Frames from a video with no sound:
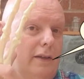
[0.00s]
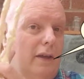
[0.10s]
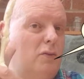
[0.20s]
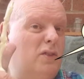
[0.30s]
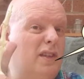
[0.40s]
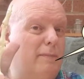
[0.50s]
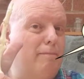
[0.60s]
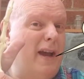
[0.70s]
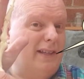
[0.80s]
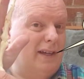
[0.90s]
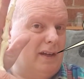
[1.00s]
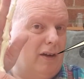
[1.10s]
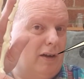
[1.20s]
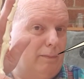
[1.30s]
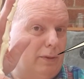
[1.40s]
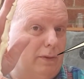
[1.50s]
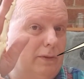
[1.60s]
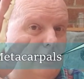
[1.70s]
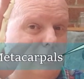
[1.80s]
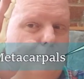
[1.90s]
those are the
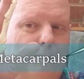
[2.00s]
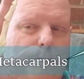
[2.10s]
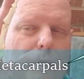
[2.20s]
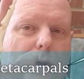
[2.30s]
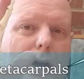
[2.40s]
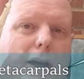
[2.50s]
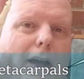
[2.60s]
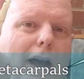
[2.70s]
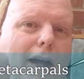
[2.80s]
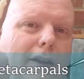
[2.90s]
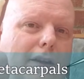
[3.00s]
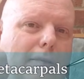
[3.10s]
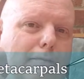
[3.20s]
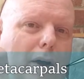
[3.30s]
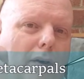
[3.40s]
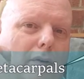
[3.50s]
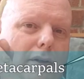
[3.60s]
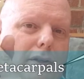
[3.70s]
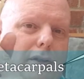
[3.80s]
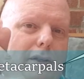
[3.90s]
metacarpals. And then the
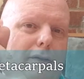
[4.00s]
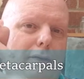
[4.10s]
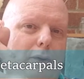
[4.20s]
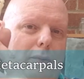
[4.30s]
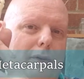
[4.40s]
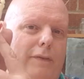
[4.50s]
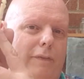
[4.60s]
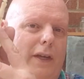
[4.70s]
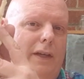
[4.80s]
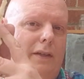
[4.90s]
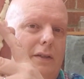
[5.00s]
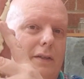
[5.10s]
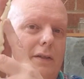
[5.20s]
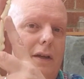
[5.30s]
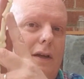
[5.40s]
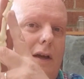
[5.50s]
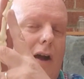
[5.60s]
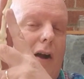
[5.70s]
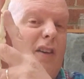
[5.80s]
bones that form the fingers are